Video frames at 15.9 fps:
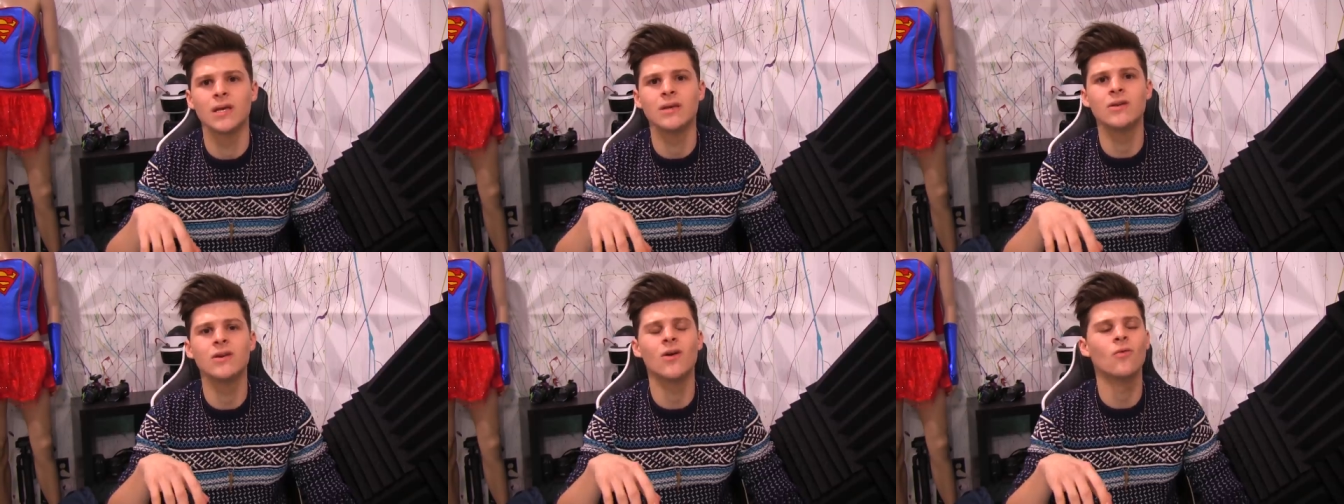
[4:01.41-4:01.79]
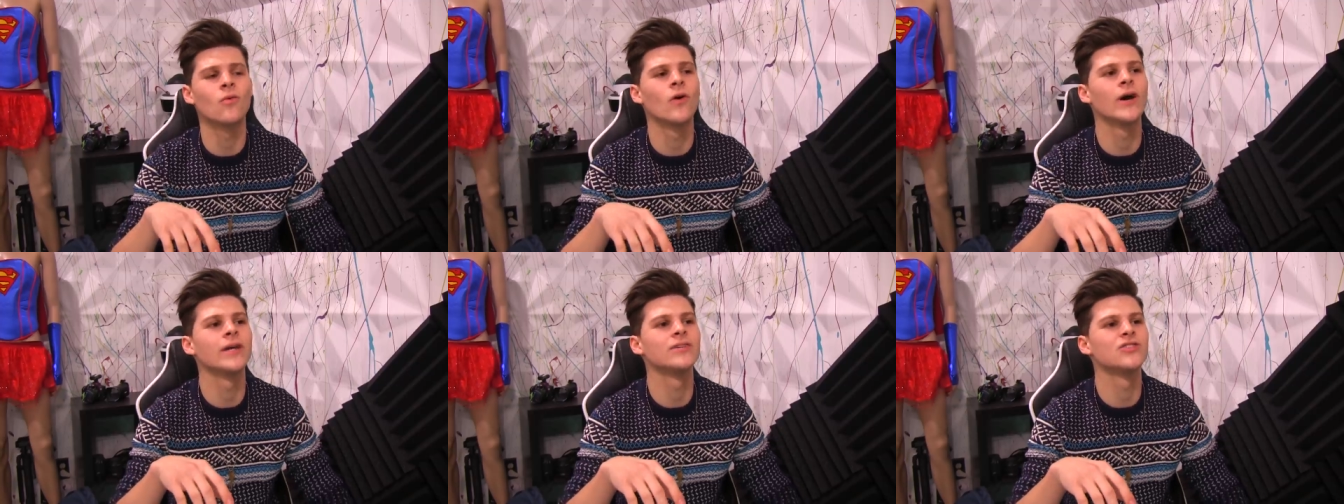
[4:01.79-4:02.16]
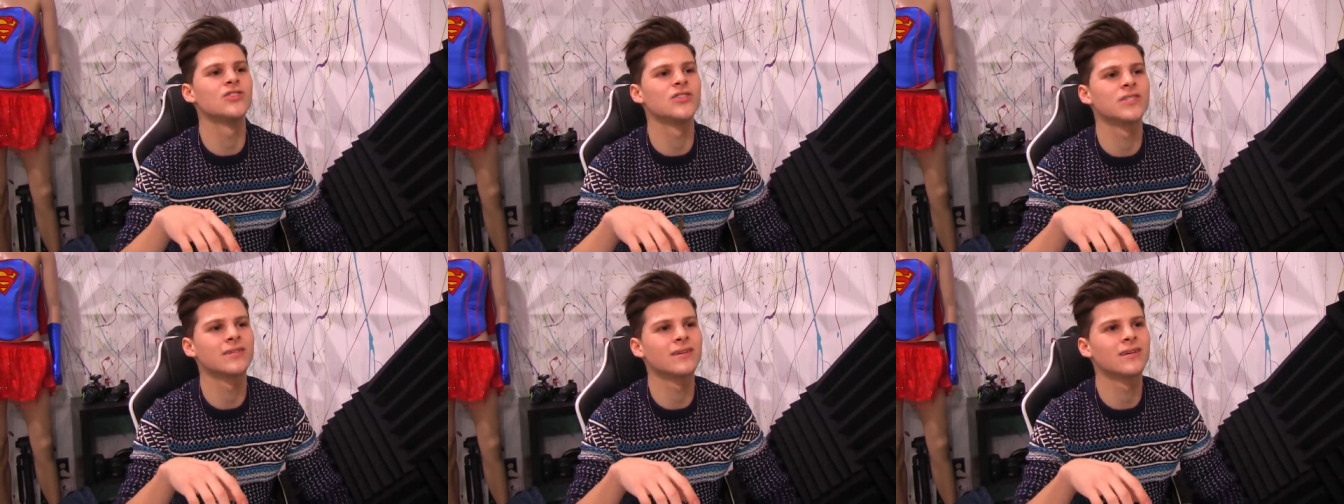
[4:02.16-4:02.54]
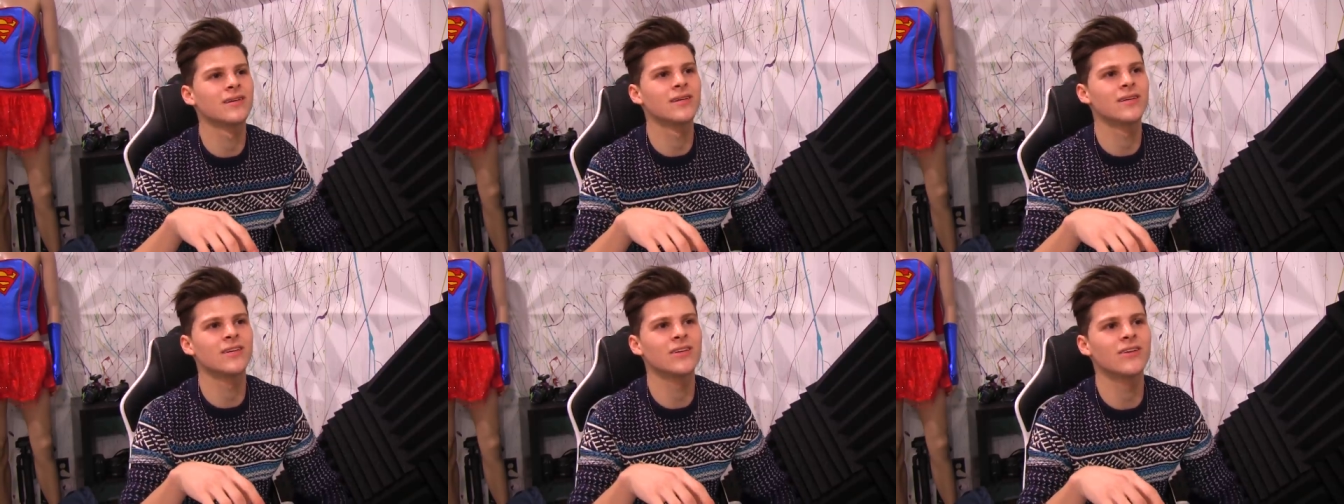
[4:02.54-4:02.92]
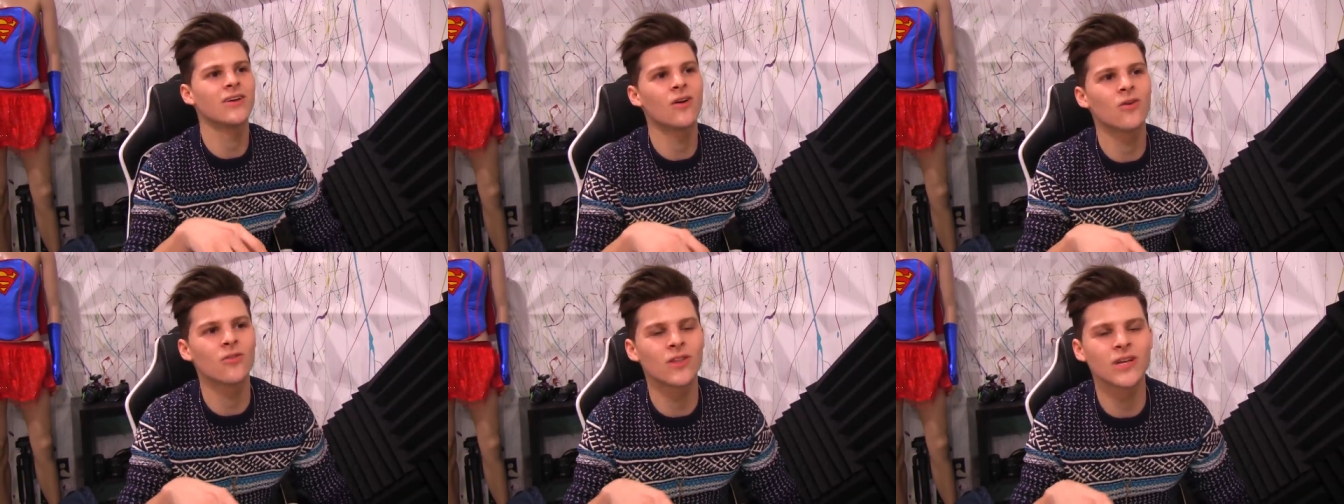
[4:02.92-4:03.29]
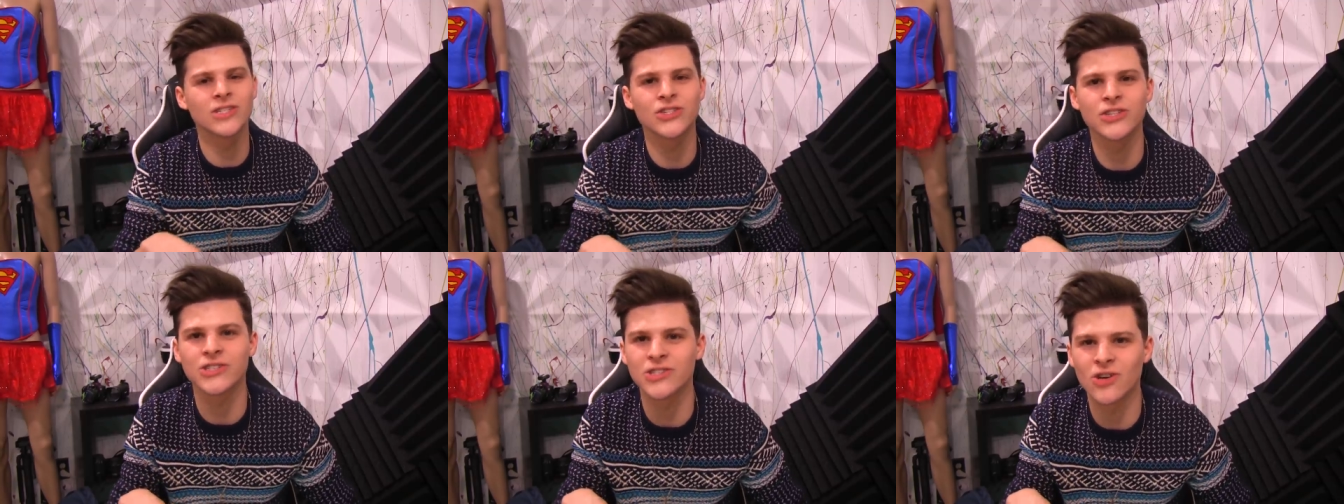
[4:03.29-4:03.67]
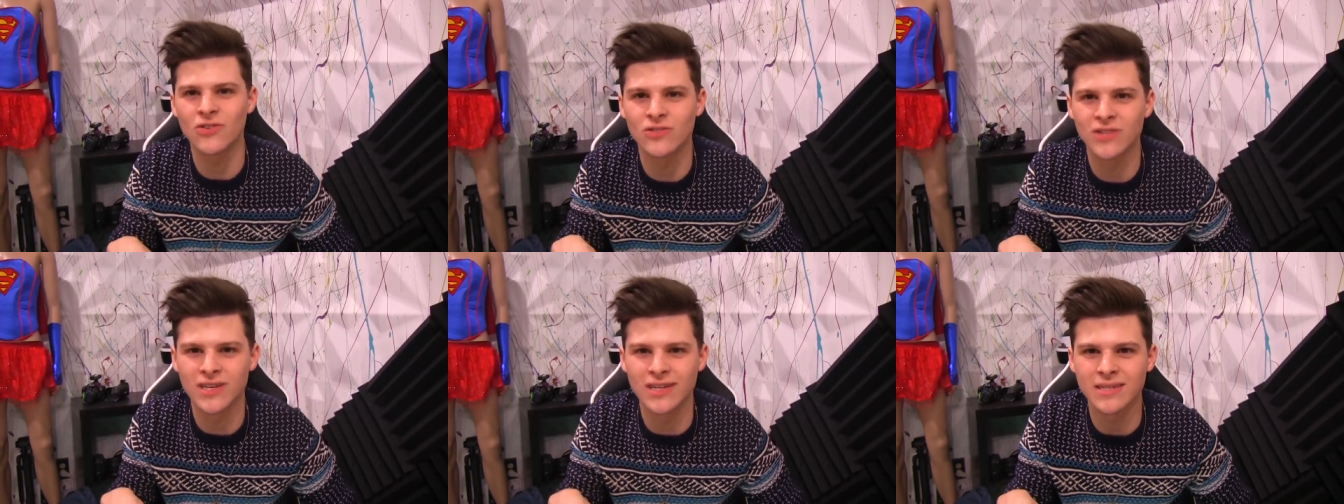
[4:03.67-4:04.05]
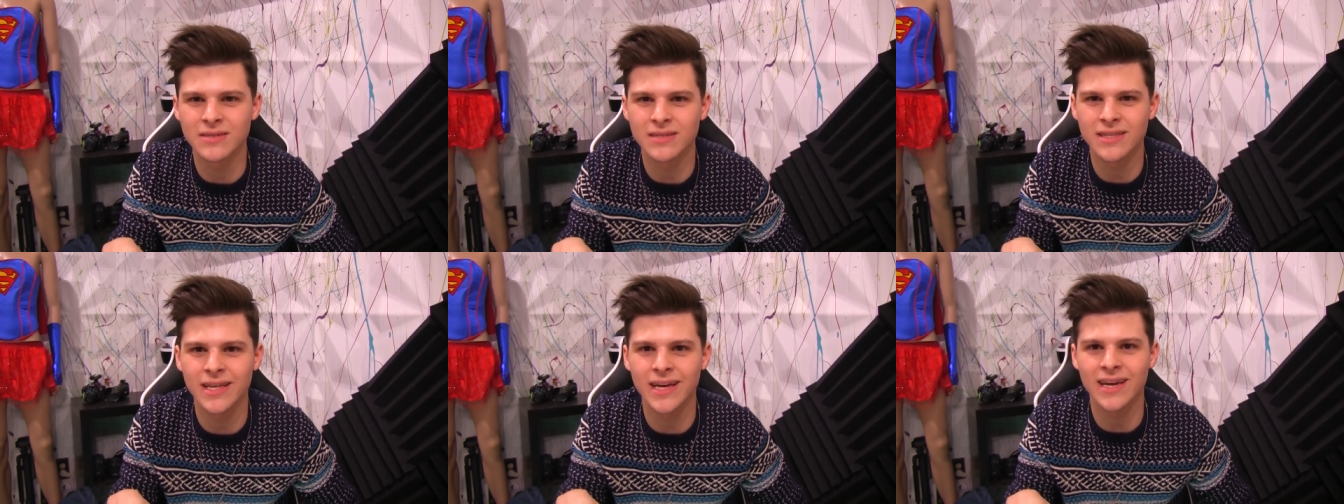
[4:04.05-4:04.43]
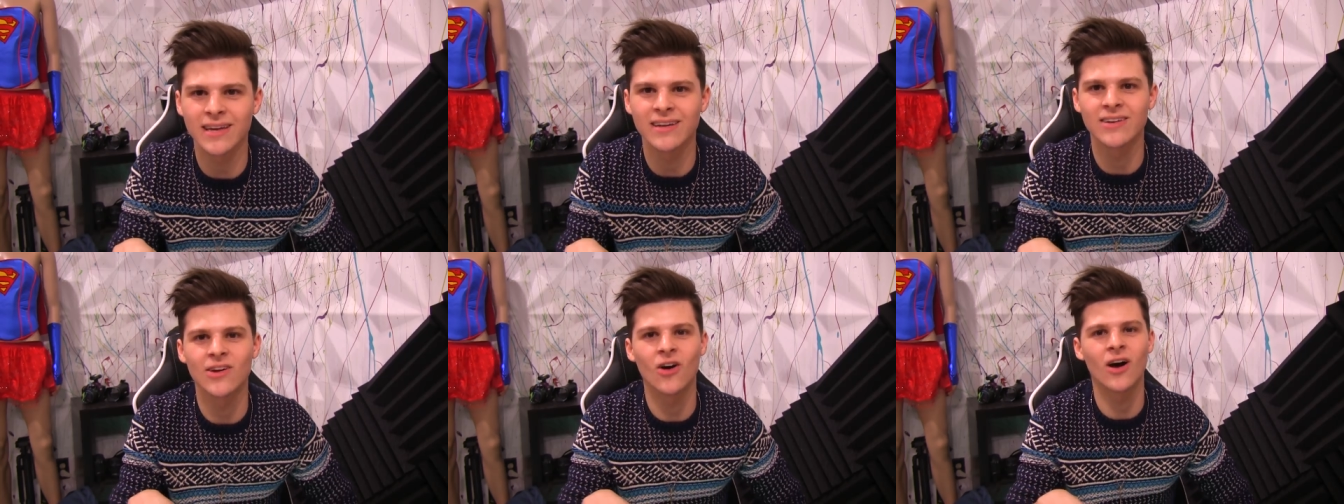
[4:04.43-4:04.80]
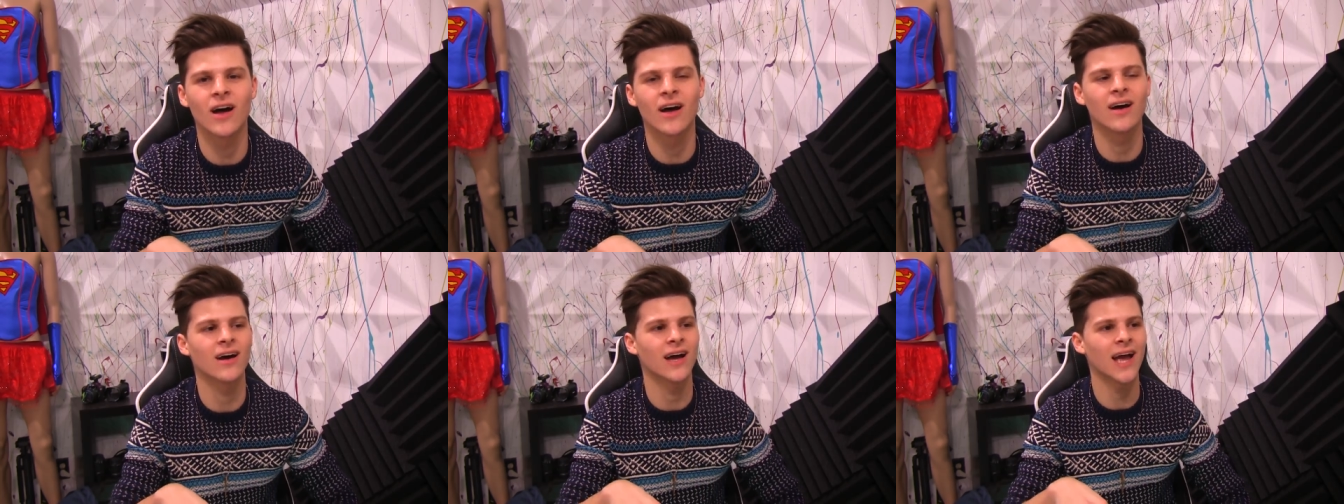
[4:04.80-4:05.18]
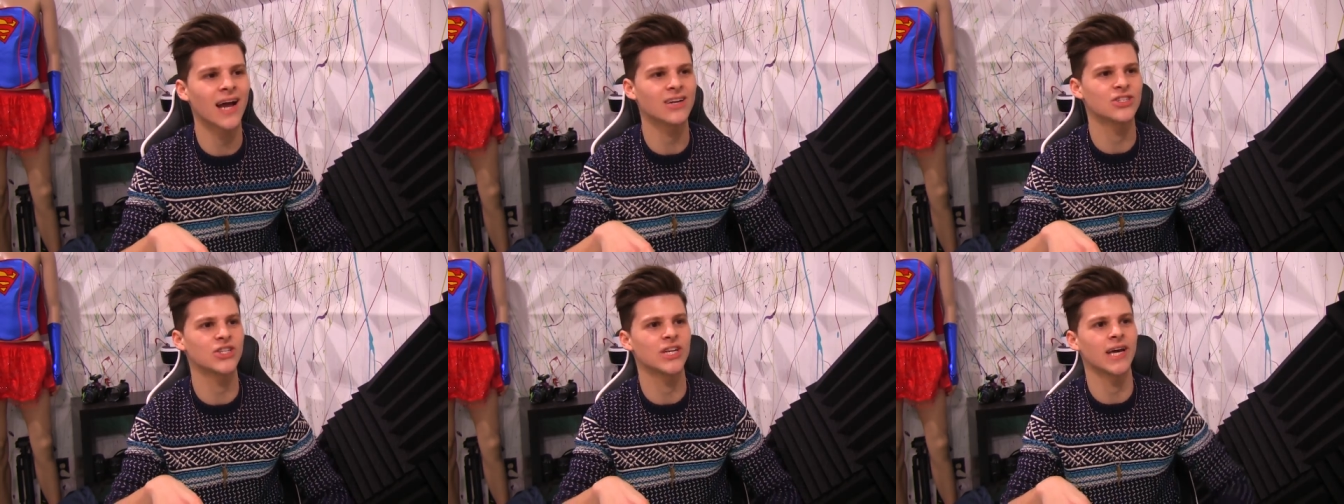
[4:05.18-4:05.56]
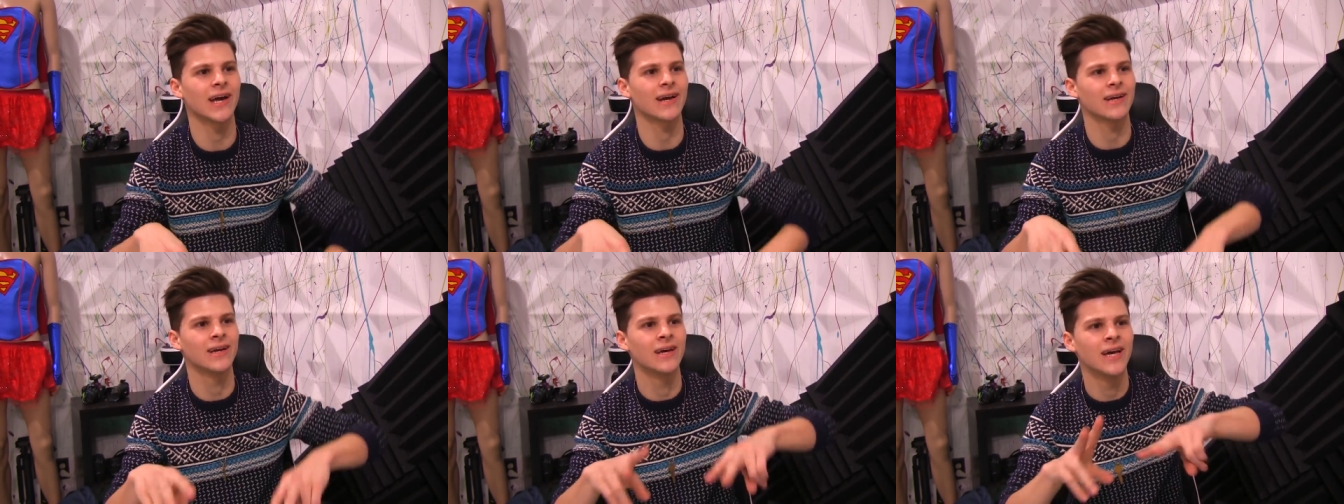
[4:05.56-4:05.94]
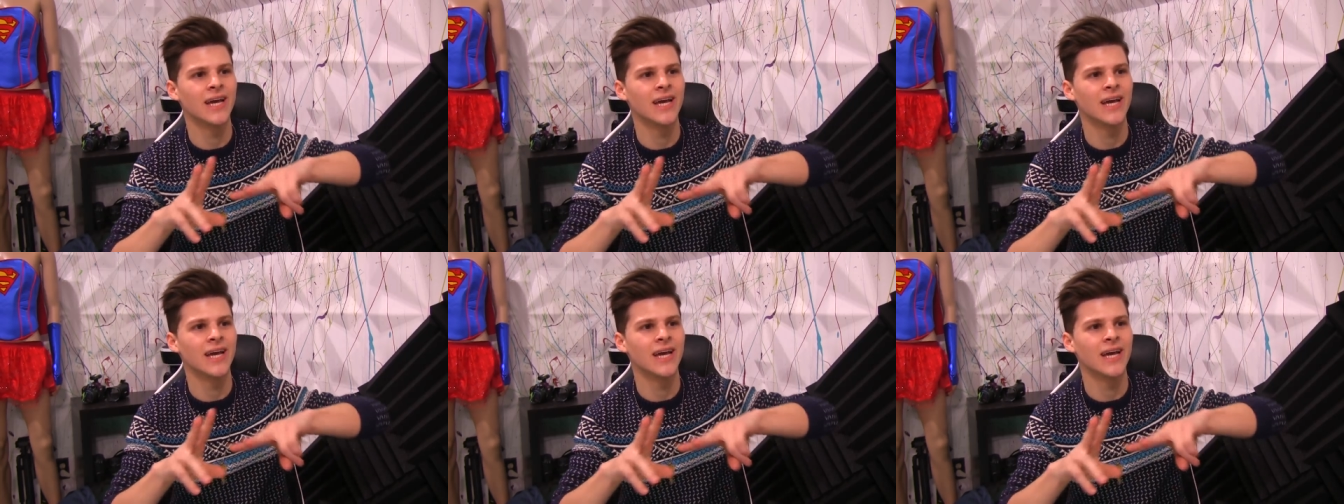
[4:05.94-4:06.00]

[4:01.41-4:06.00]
you know what, just, uh, you know, let's just turn this thing into a hashtag.